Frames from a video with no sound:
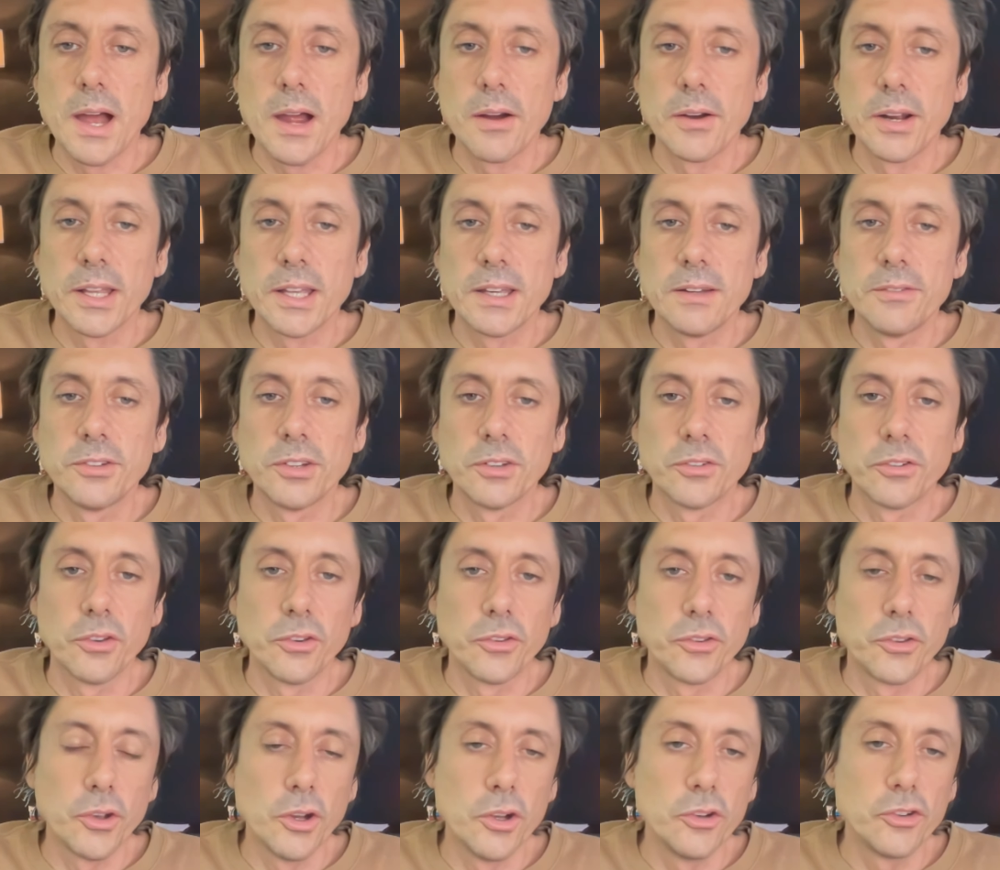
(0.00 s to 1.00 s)
and it gives us a
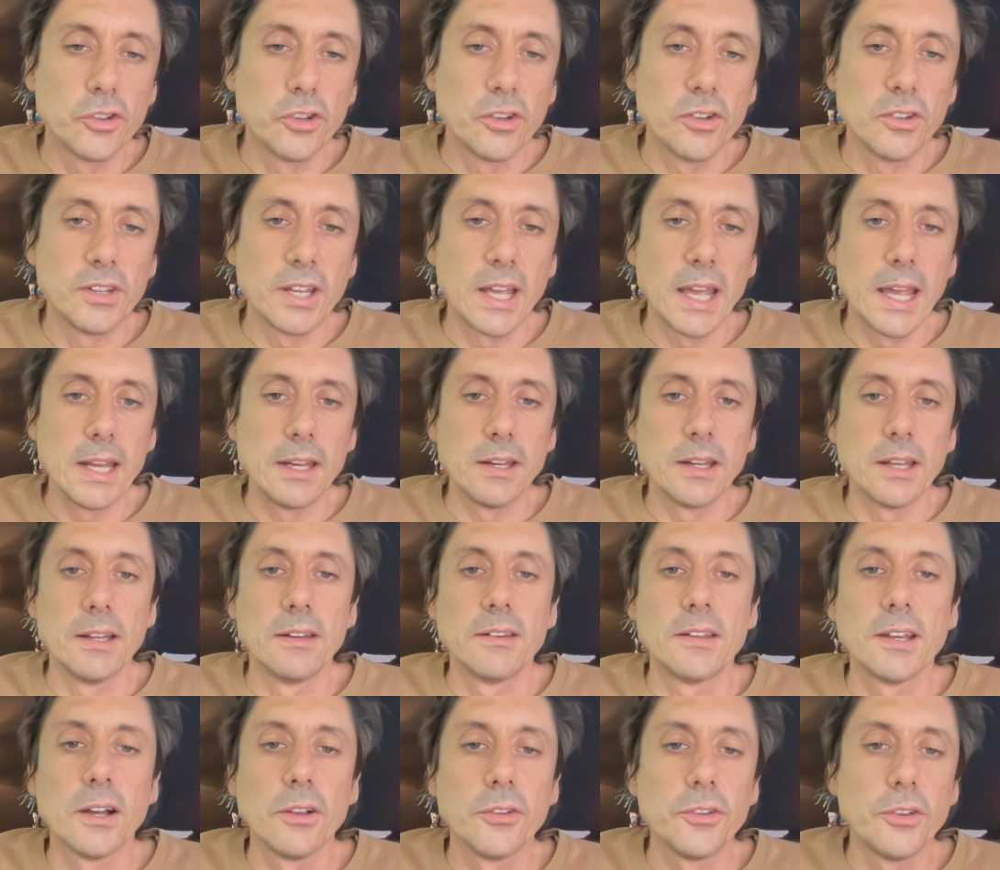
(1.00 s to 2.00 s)
search intent and
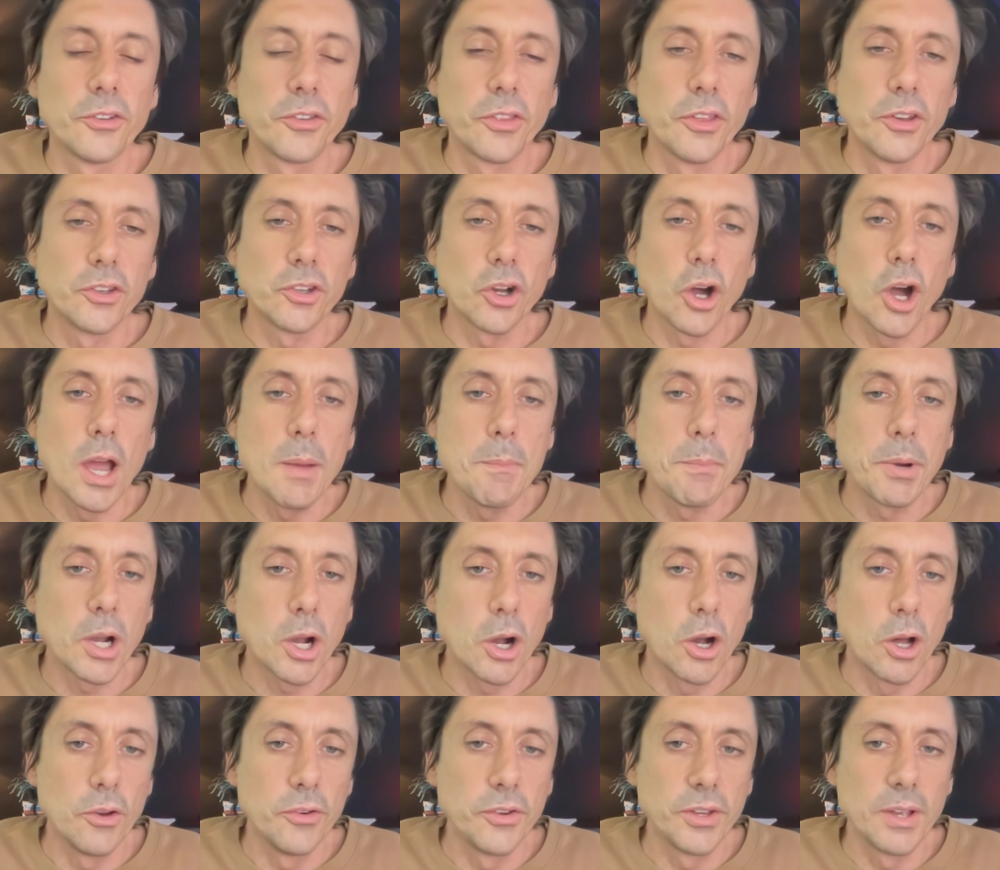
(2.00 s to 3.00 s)
tells us the type of
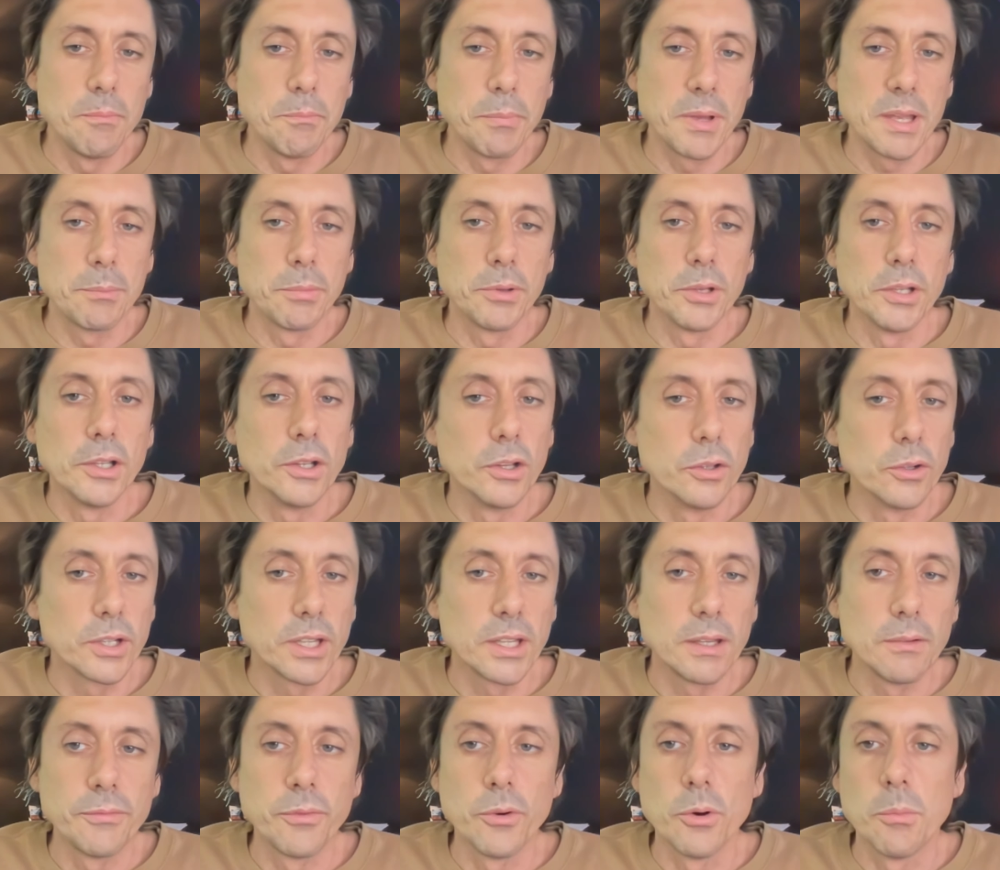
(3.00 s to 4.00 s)
content people are
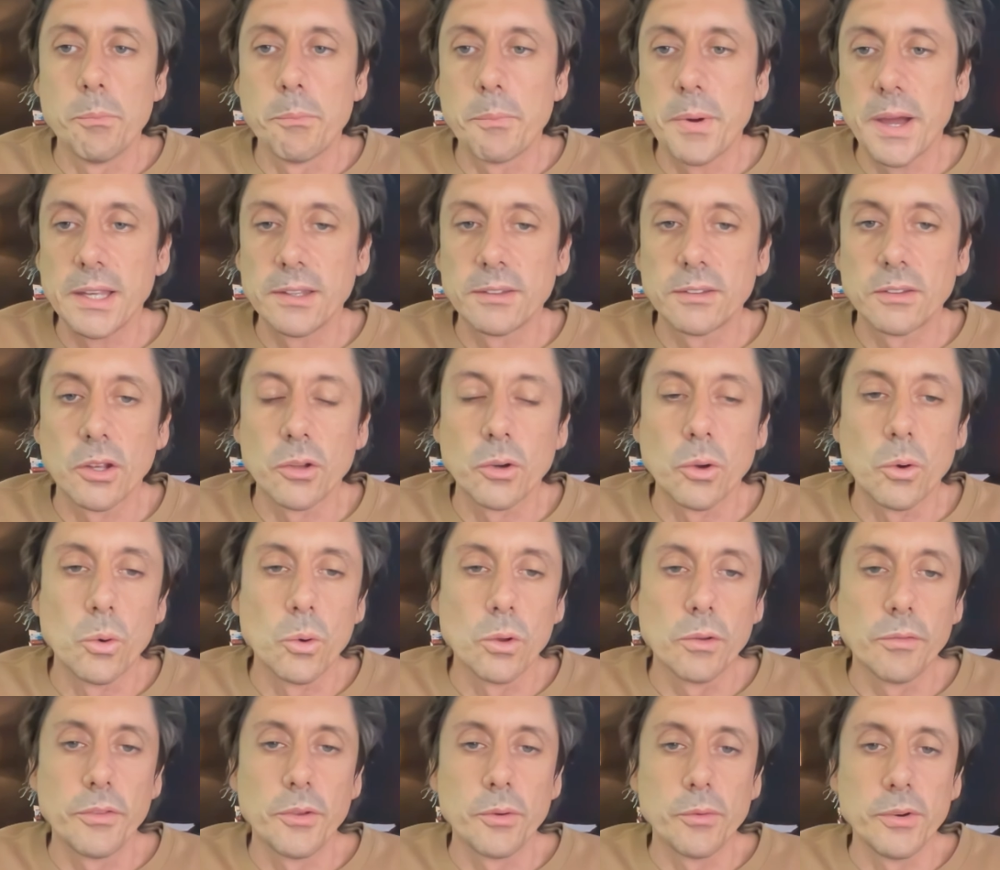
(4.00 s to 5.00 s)
looking for based on all
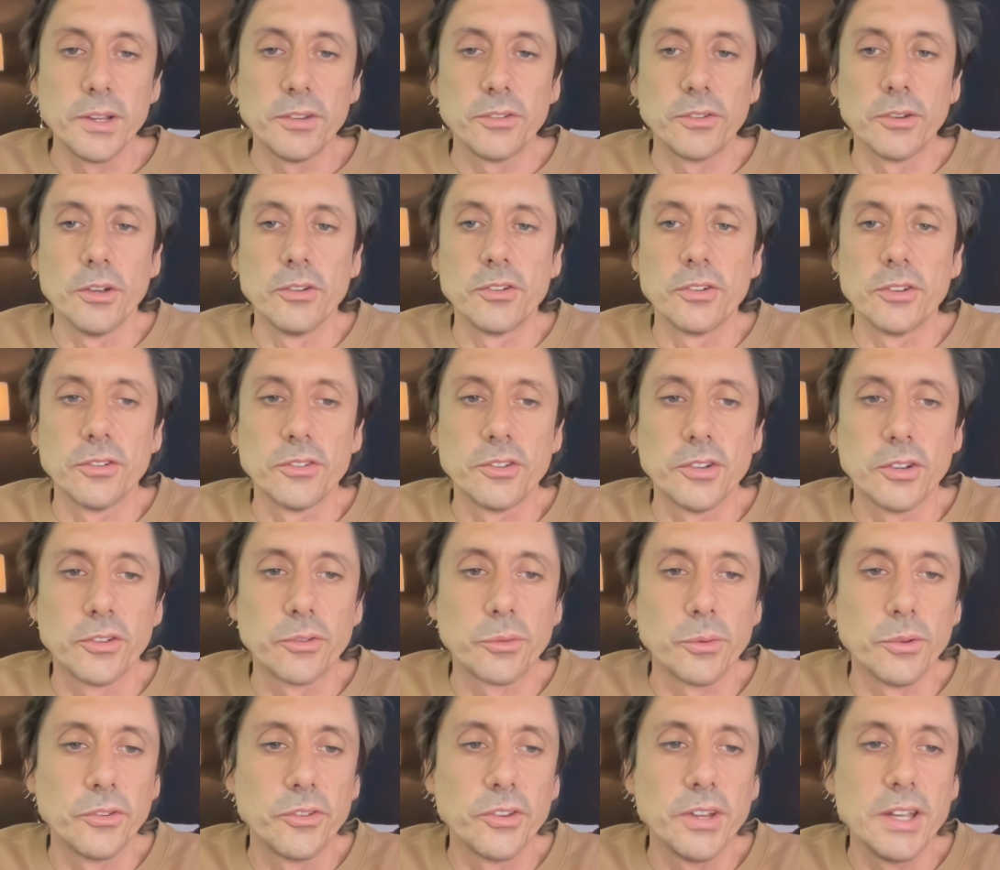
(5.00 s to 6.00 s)
of the research it's just
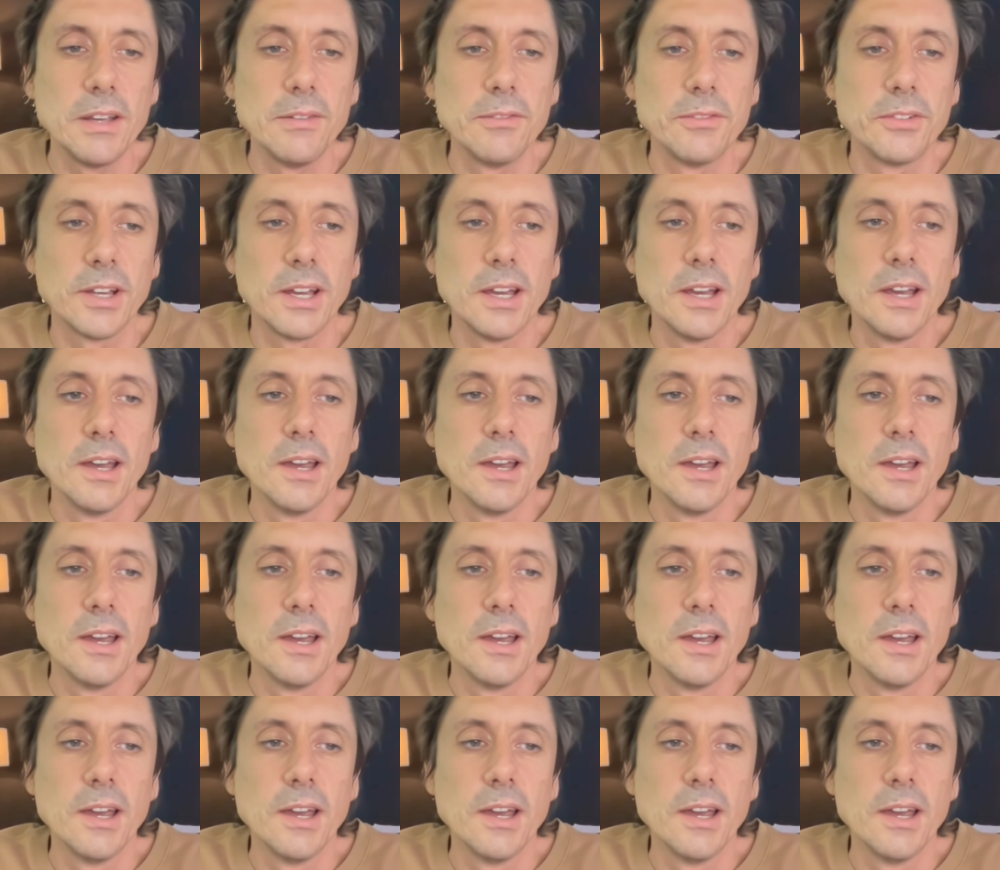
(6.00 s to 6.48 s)
received.